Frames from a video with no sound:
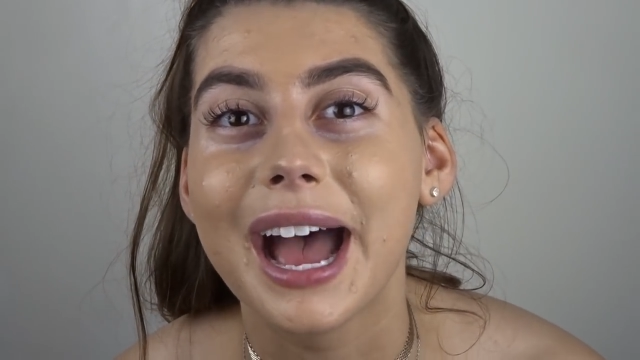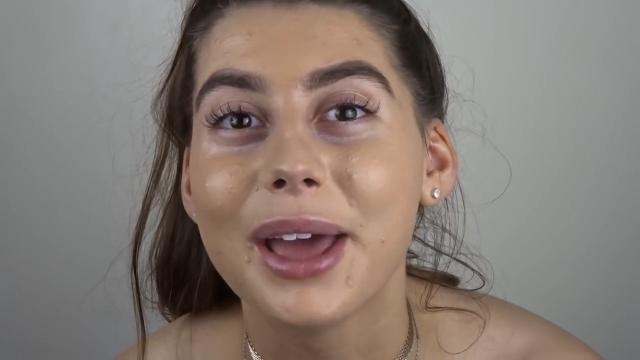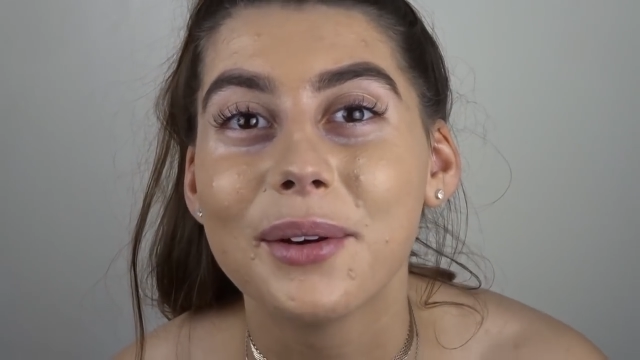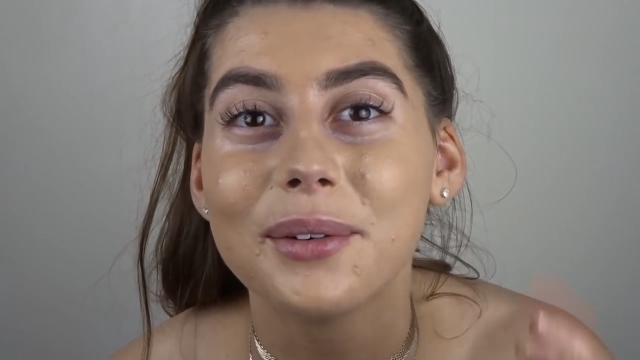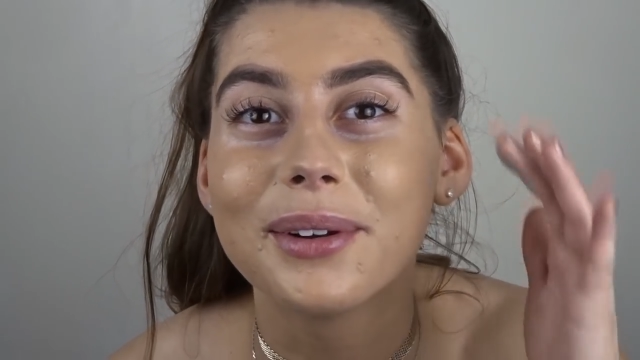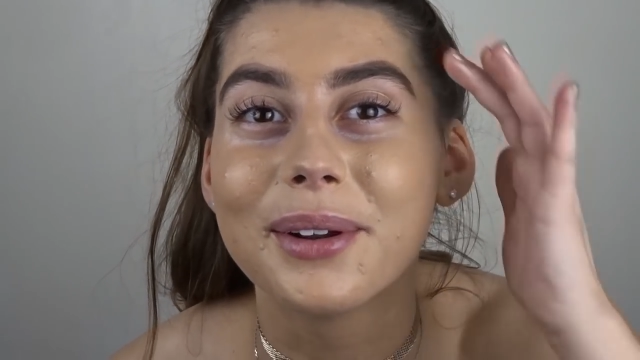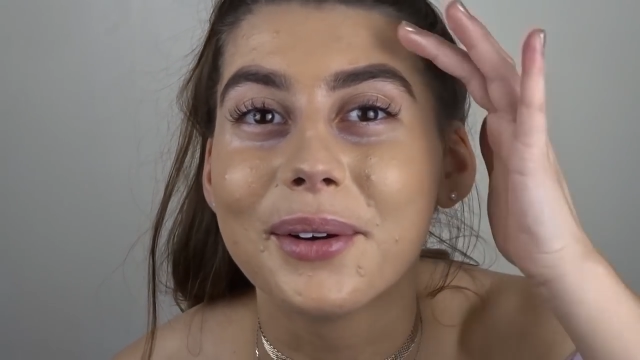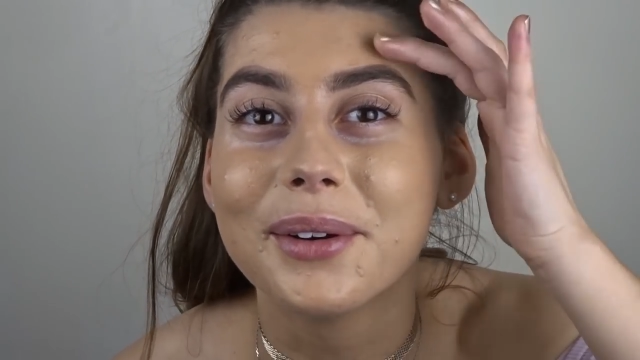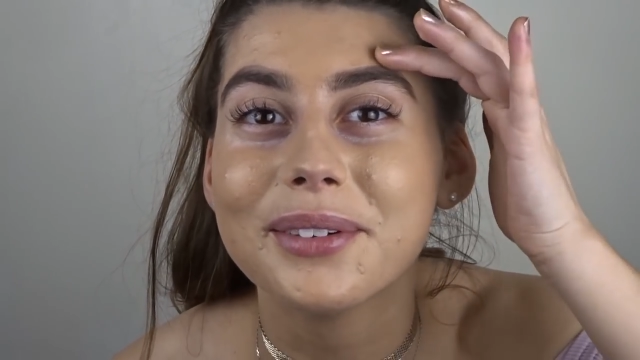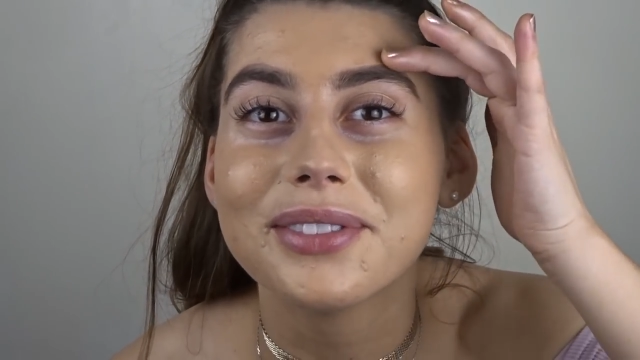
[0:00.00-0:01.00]
I don't
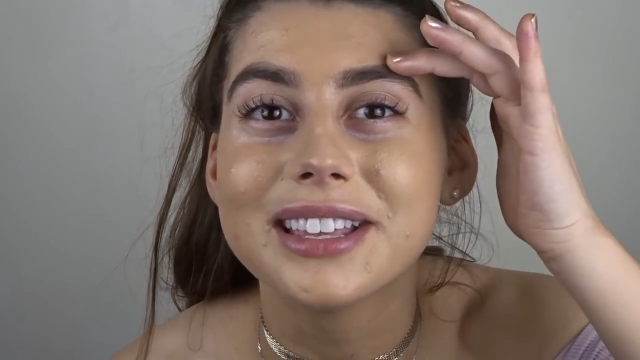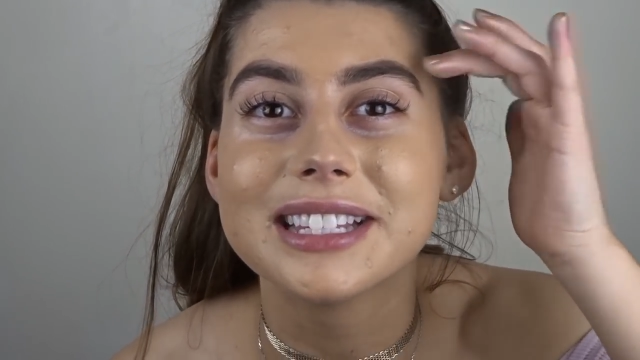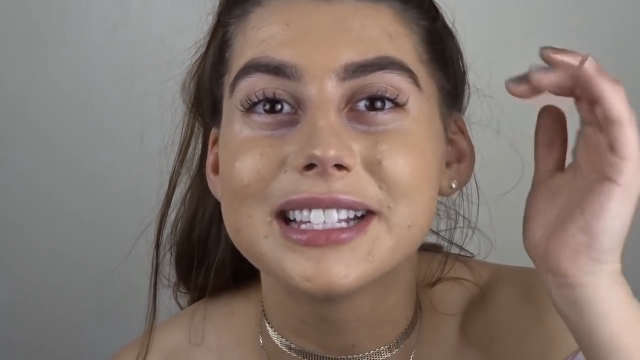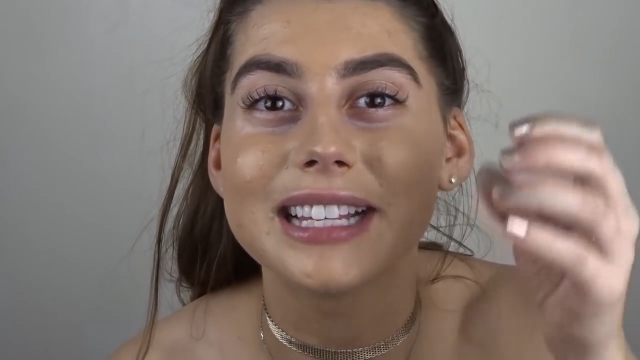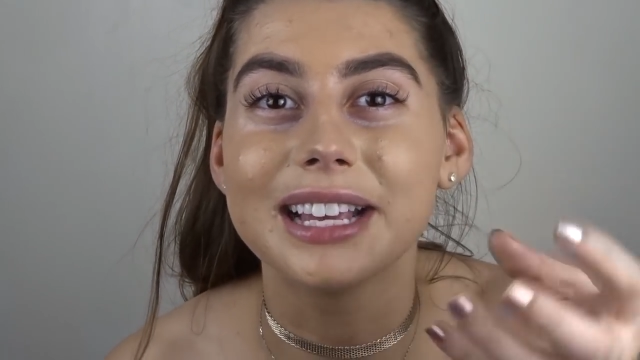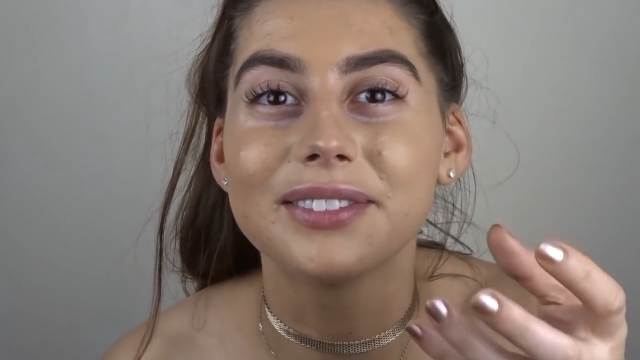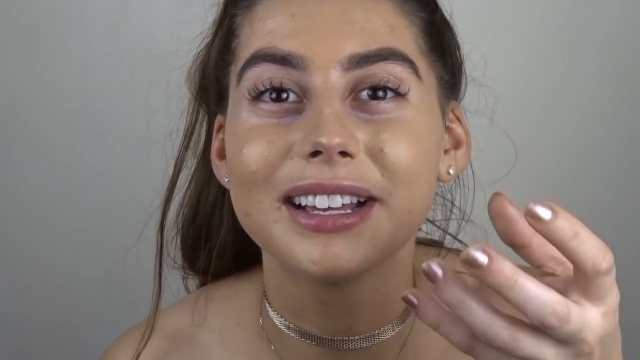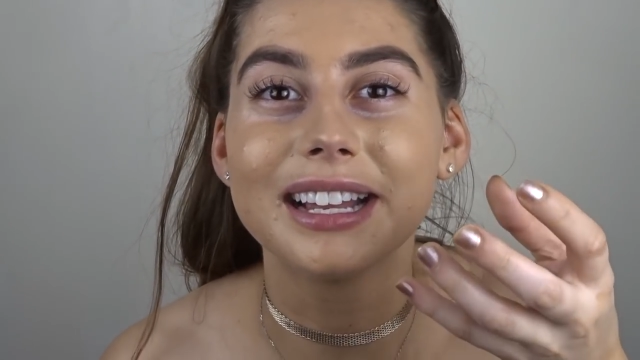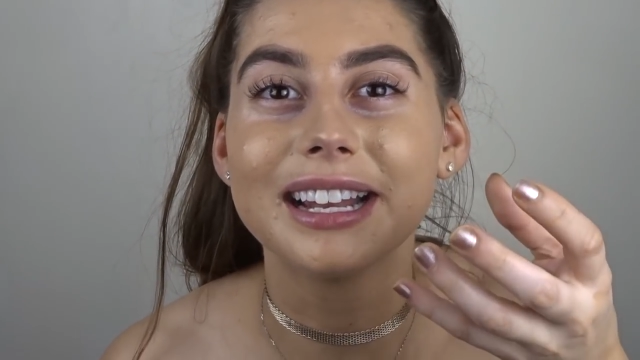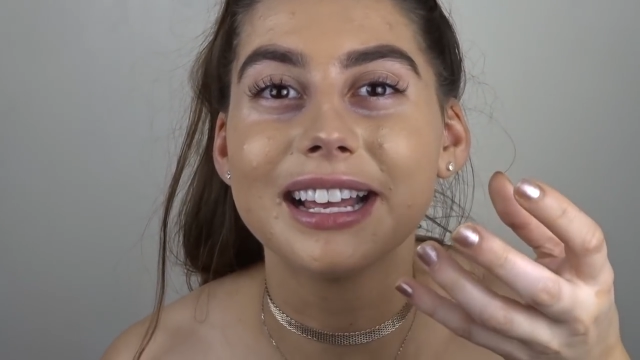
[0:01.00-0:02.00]
know if this is
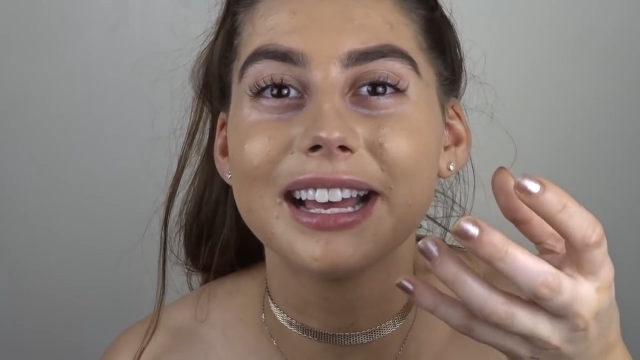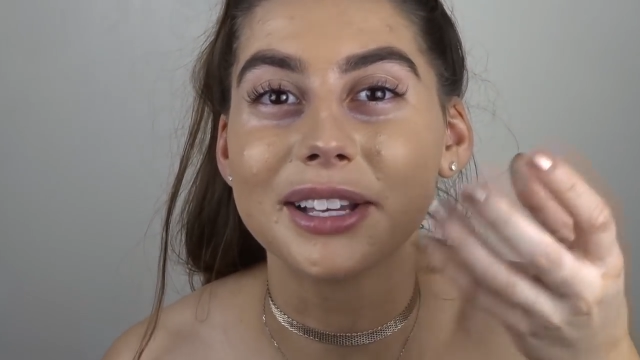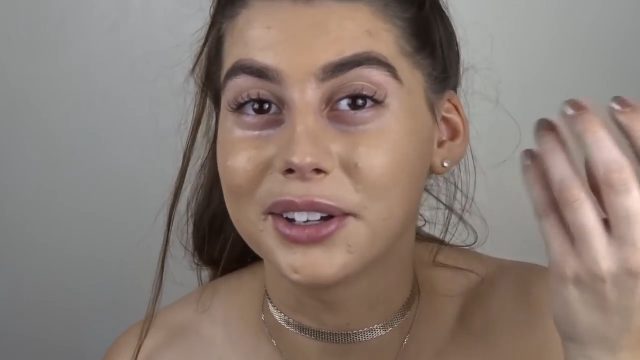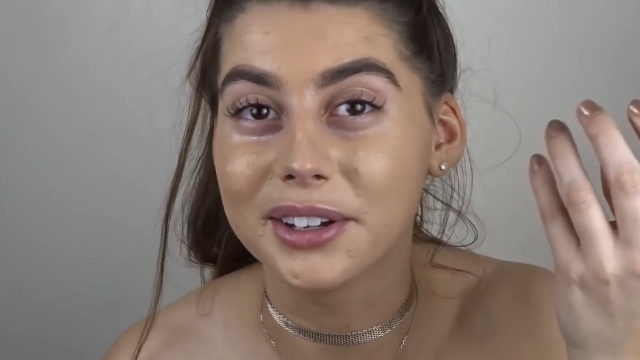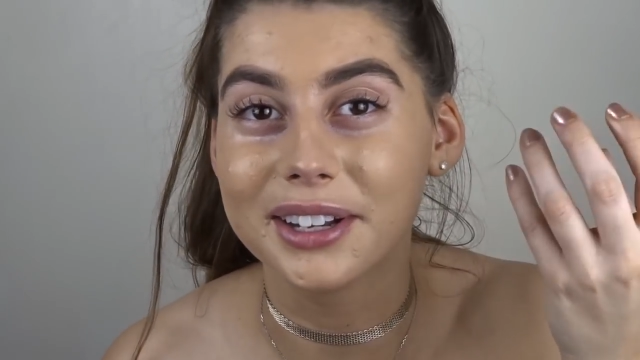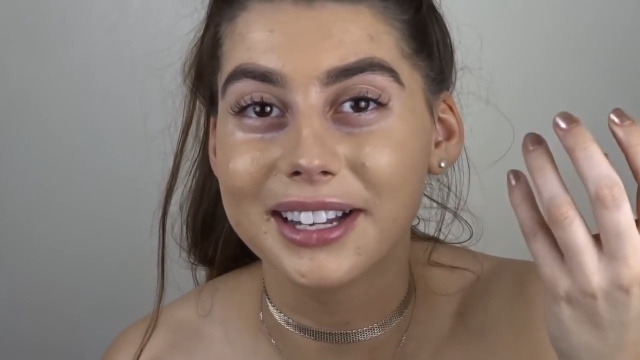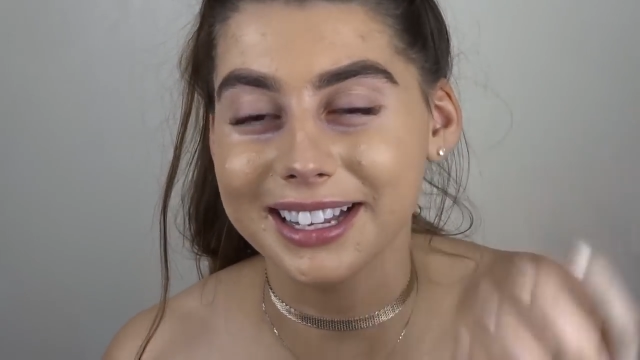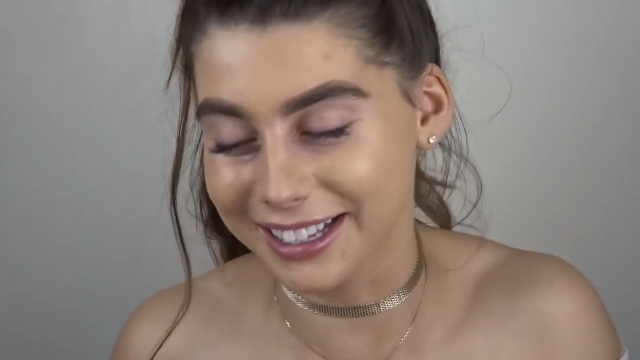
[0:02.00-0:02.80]
even good.